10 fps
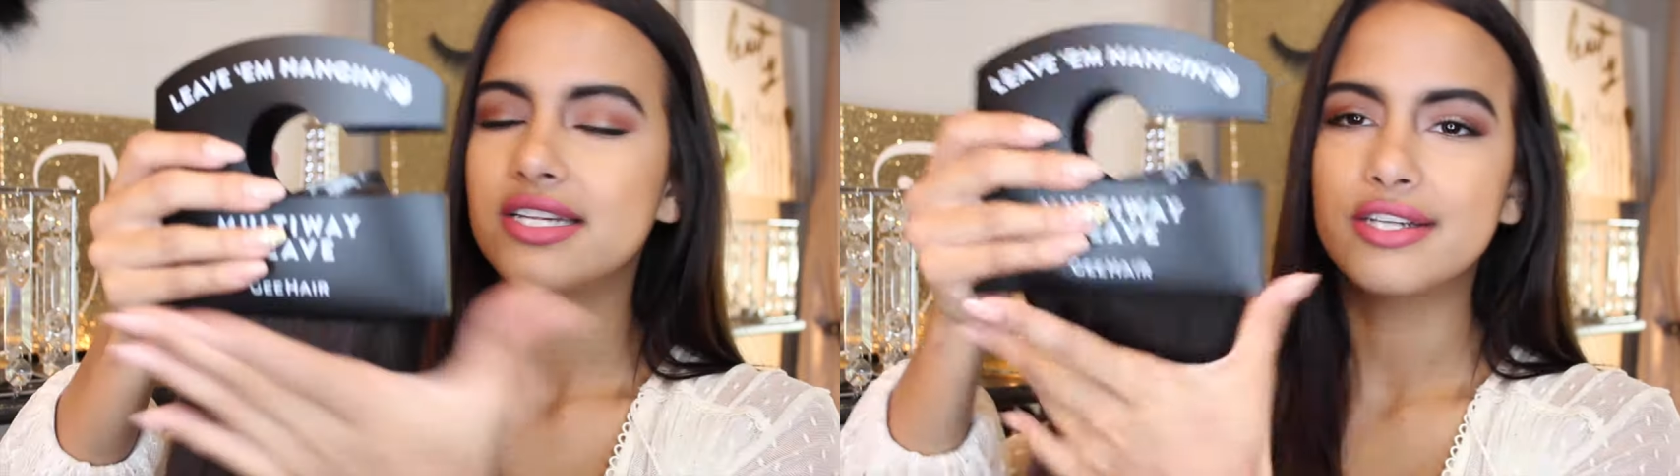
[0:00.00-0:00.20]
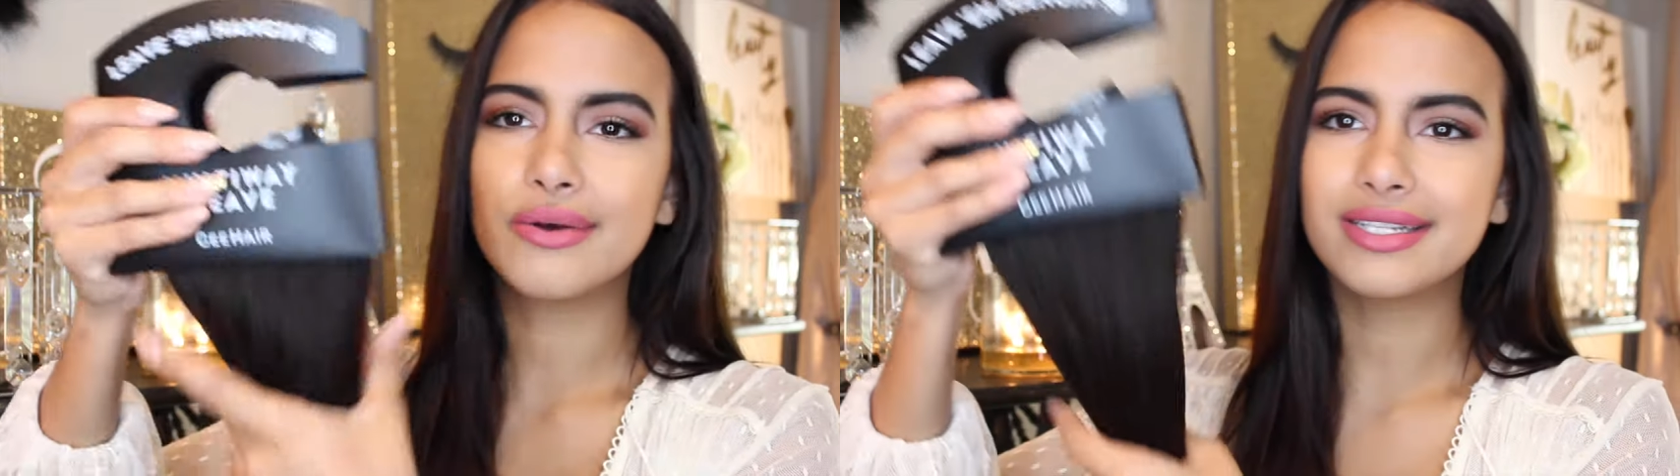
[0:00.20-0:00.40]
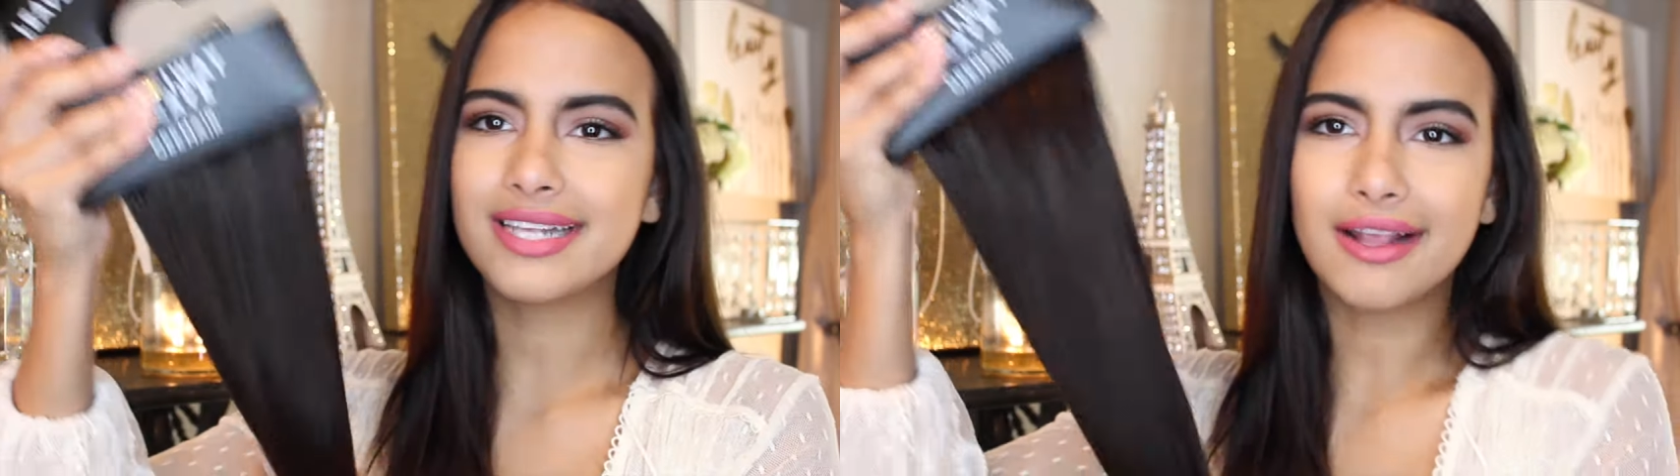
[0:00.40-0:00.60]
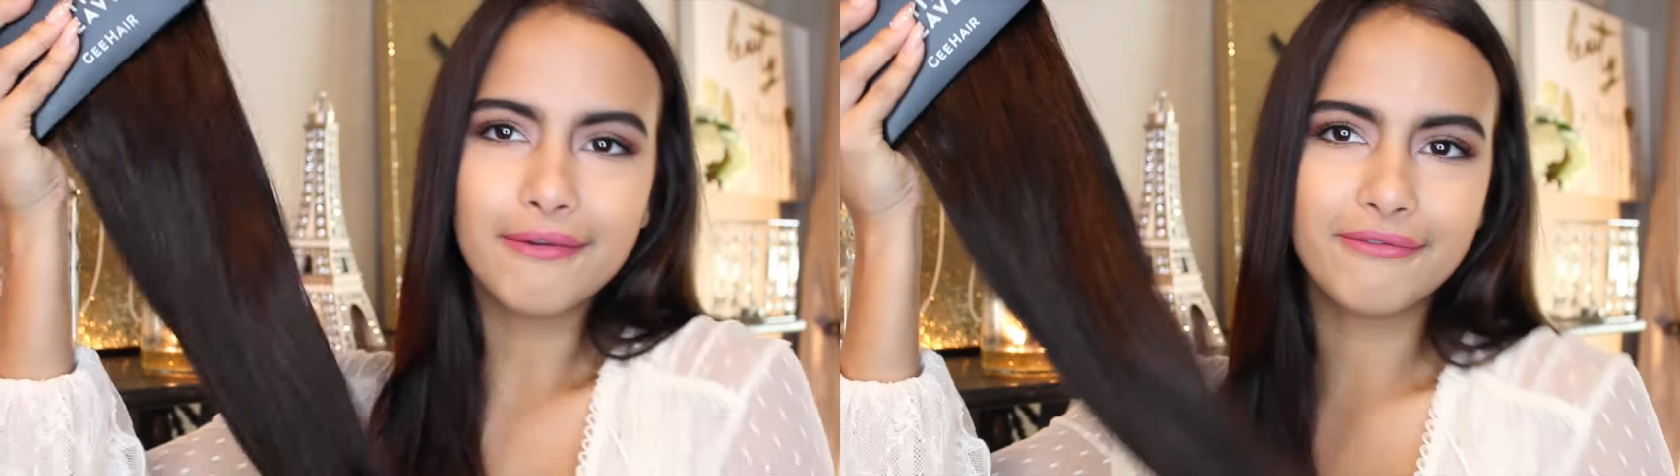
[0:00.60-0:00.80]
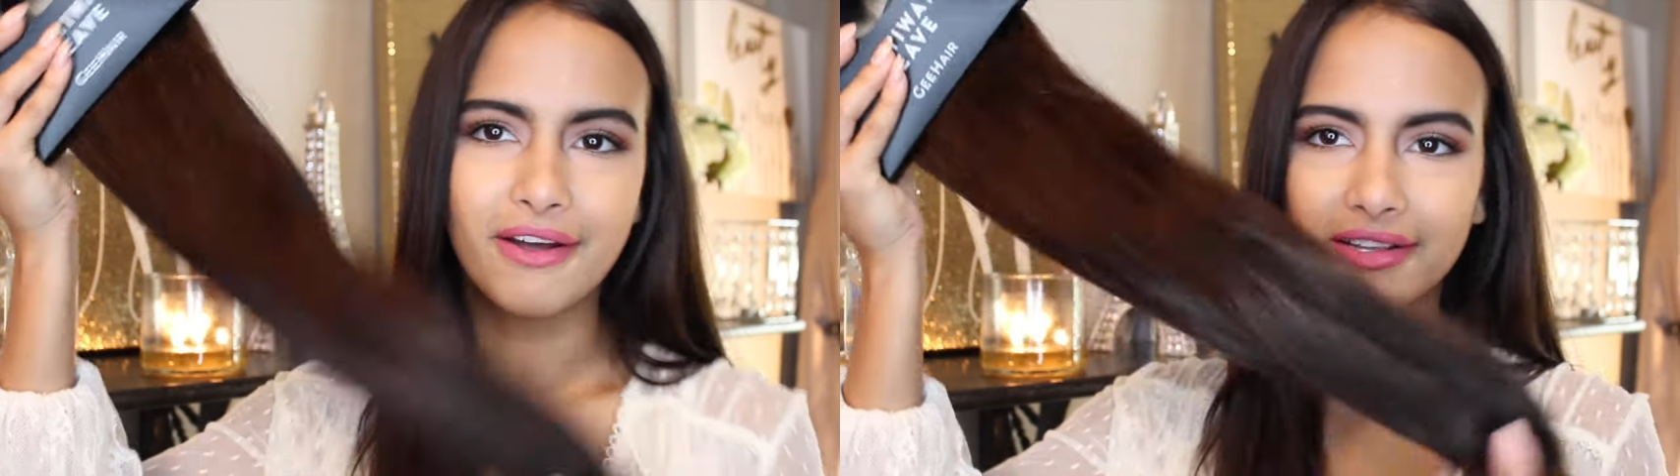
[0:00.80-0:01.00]
So it's like
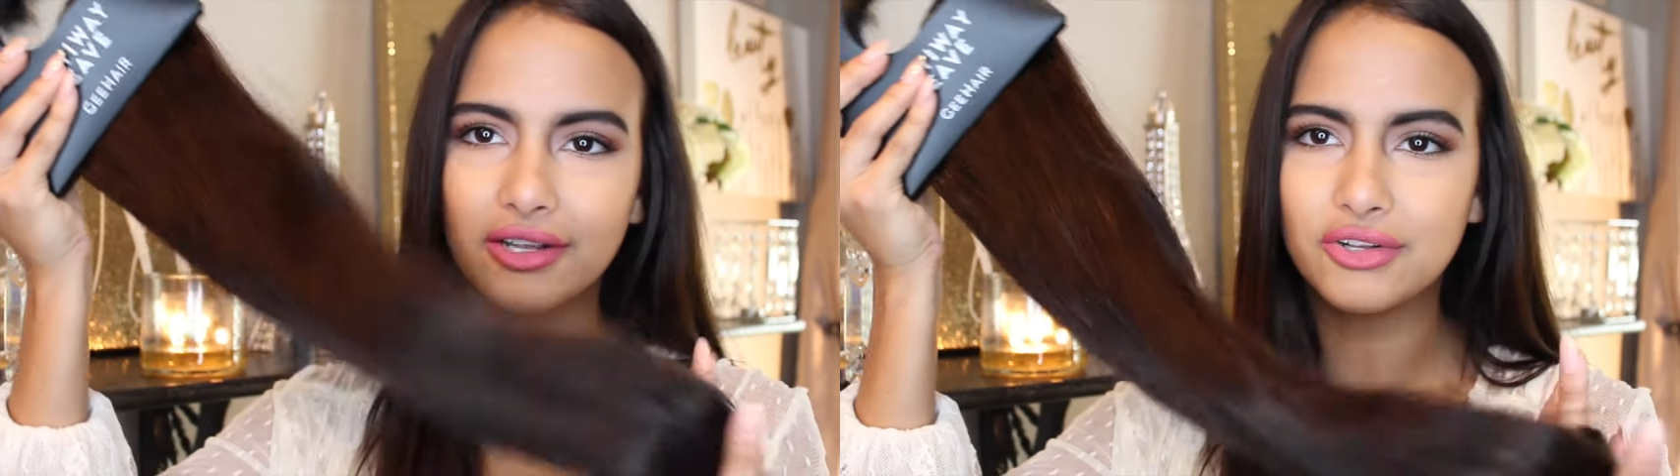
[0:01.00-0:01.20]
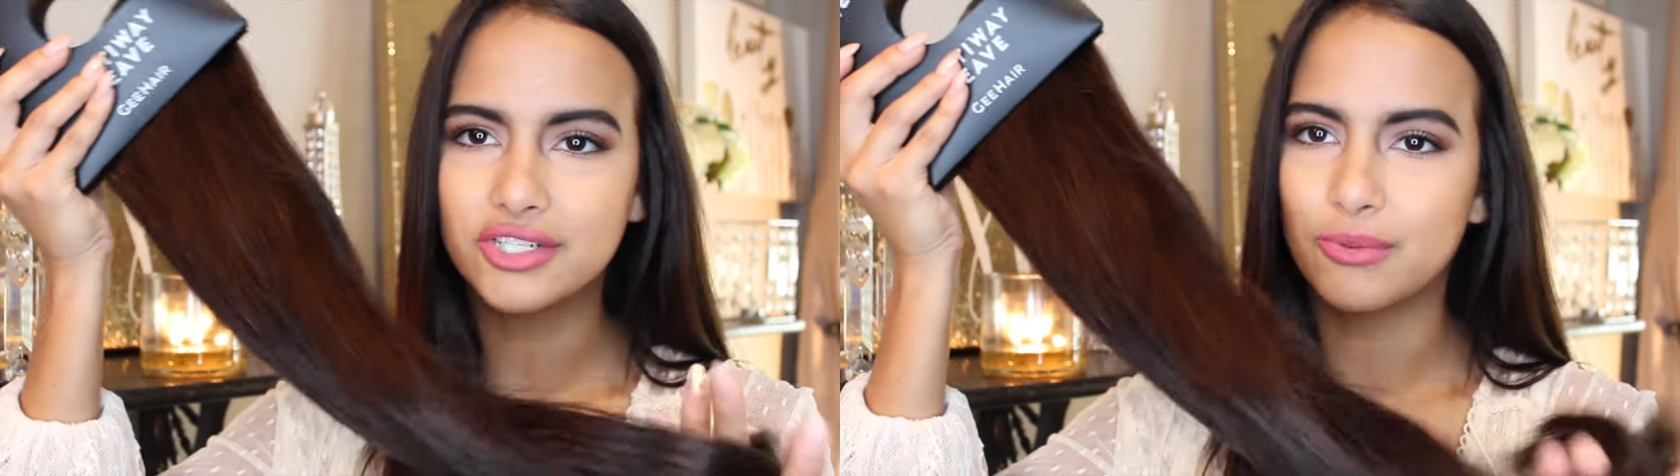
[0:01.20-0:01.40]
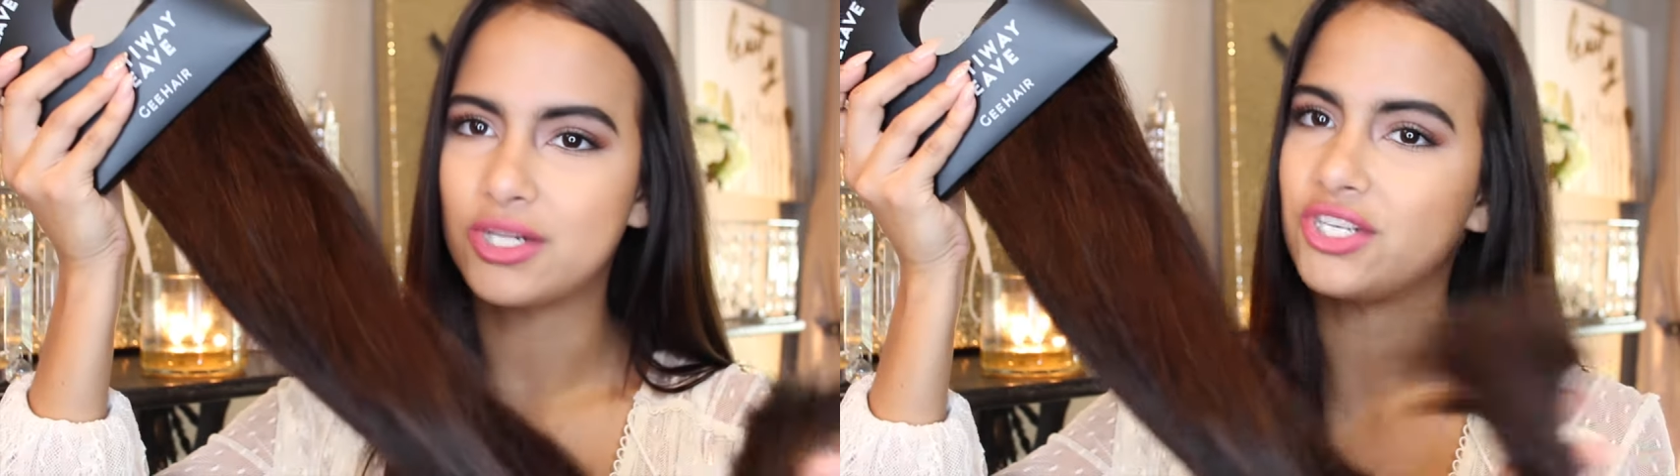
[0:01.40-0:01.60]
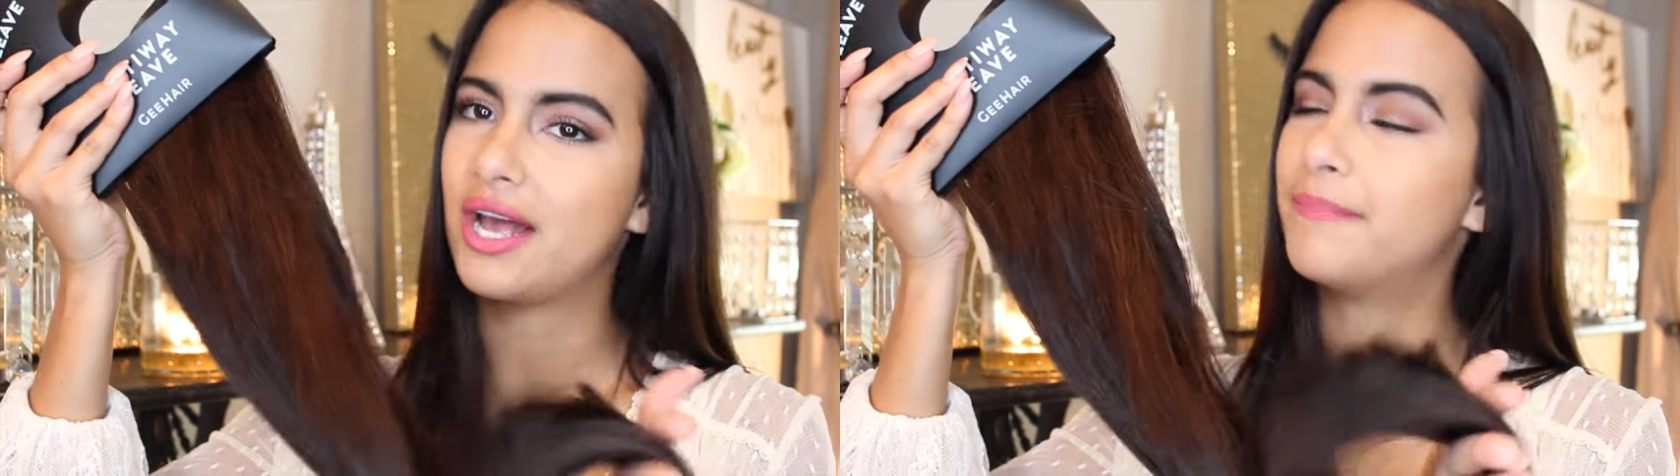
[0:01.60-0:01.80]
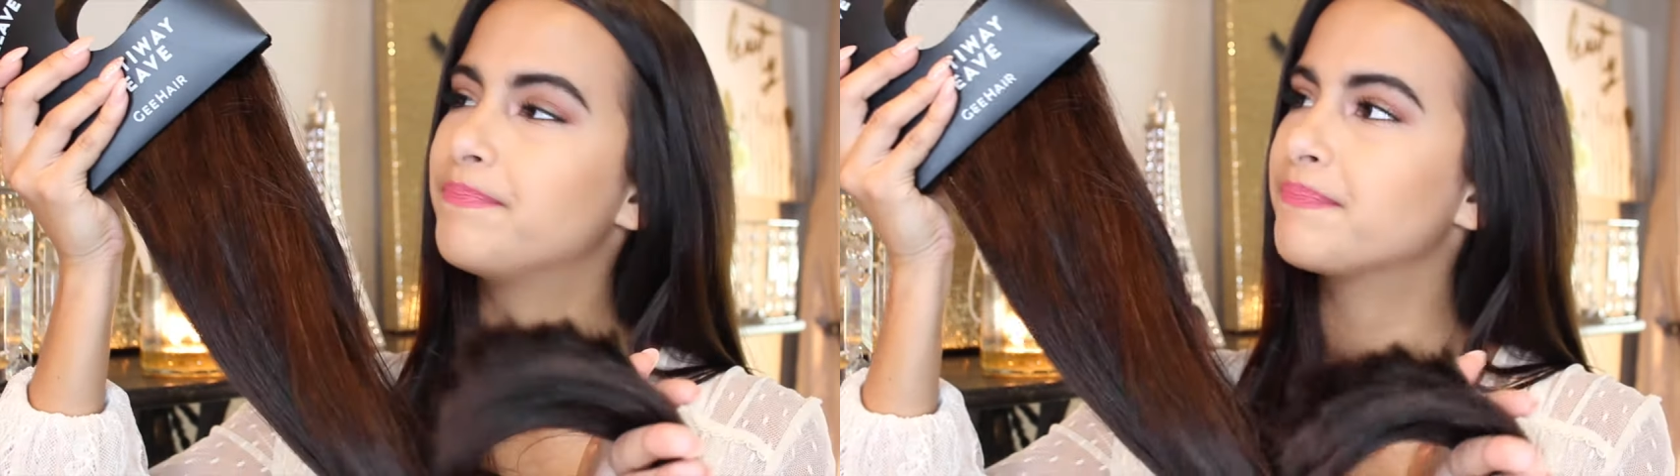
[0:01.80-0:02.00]
a fun little switch
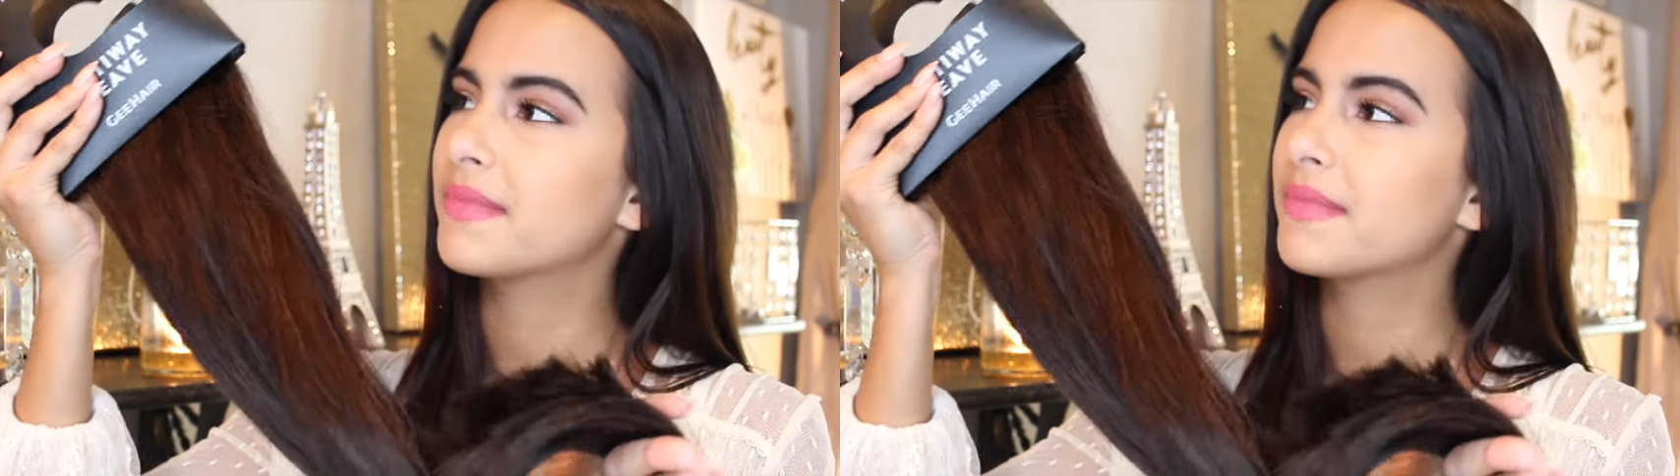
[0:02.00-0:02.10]
up,